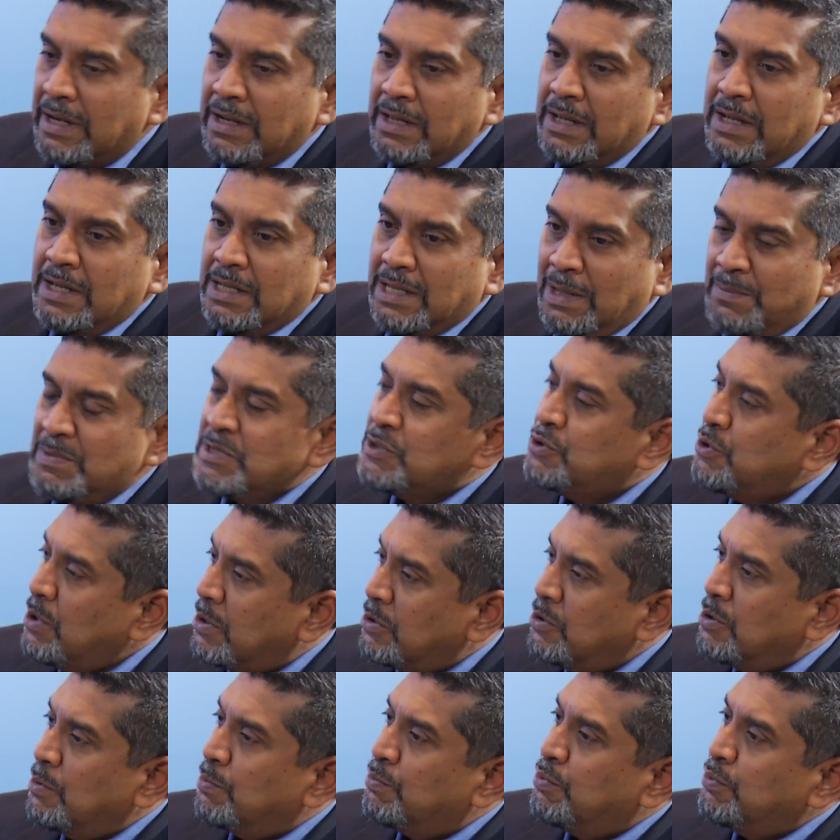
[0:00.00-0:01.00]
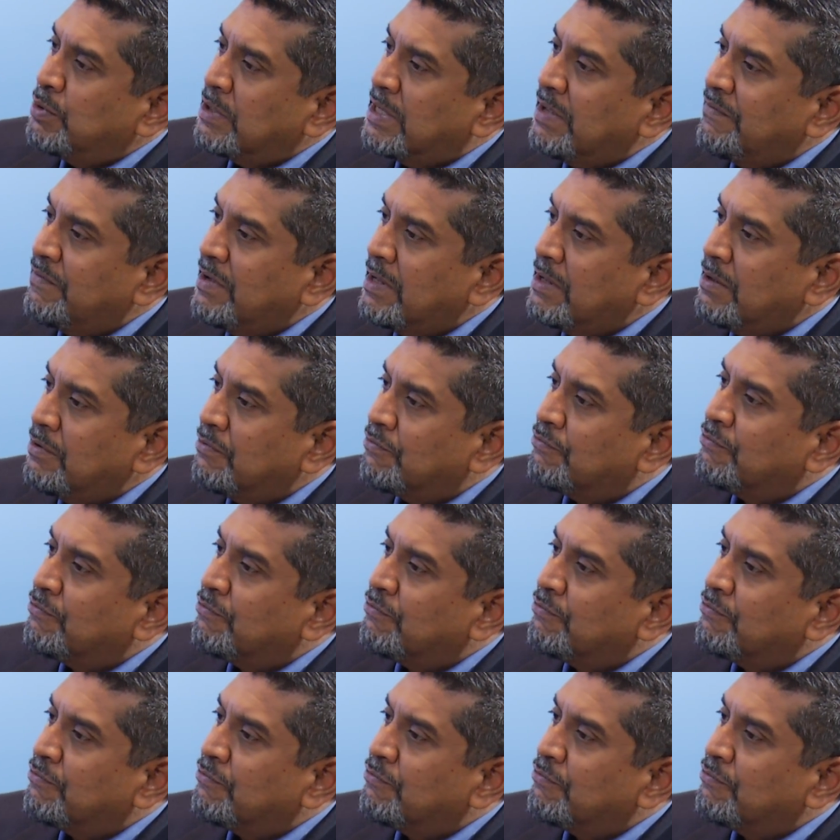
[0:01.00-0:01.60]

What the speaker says: It means you're giving